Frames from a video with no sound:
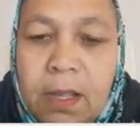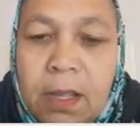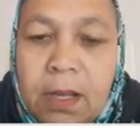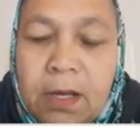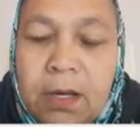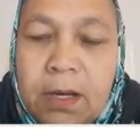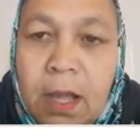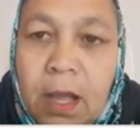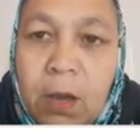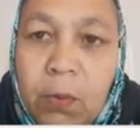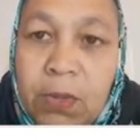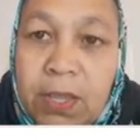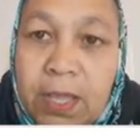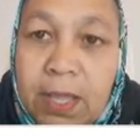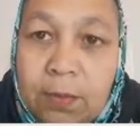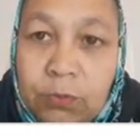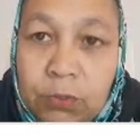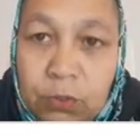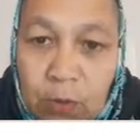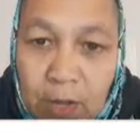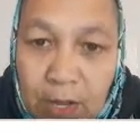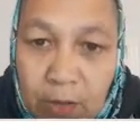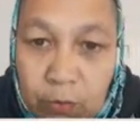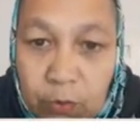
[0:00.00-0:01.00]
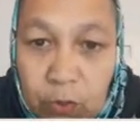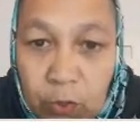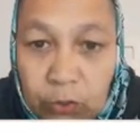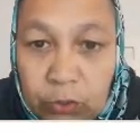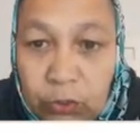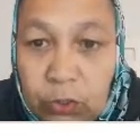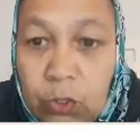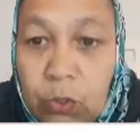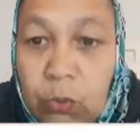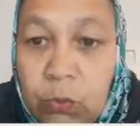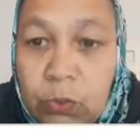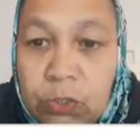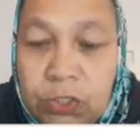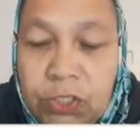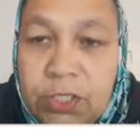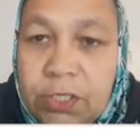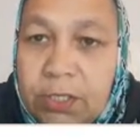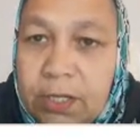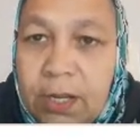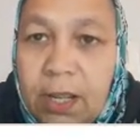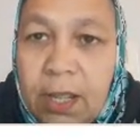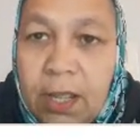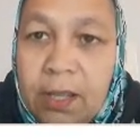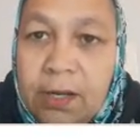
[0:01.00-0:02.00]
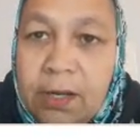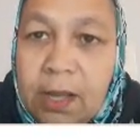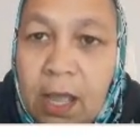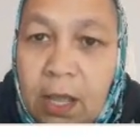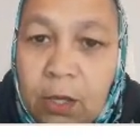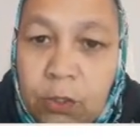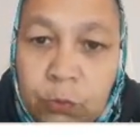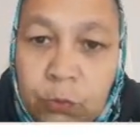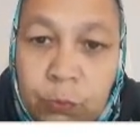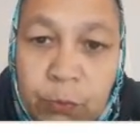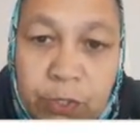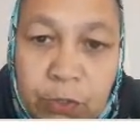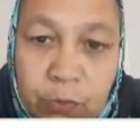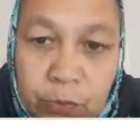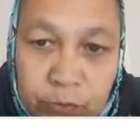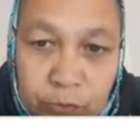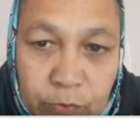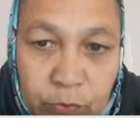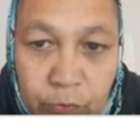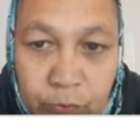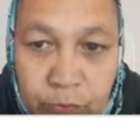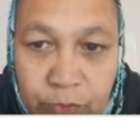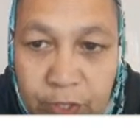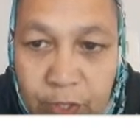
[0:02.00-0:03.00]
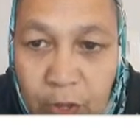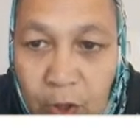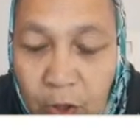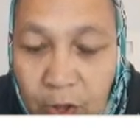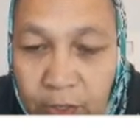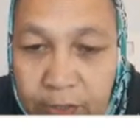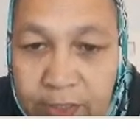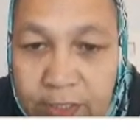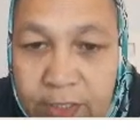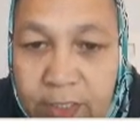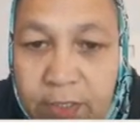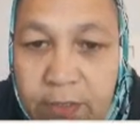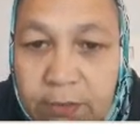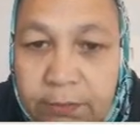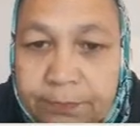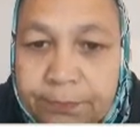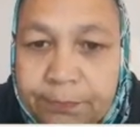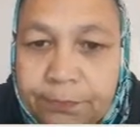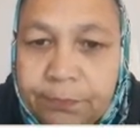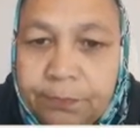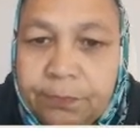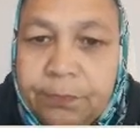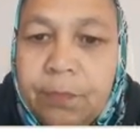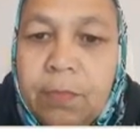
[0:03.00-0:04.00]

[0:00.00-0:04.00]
Now we come to our conclusion. And how do we conclude the article?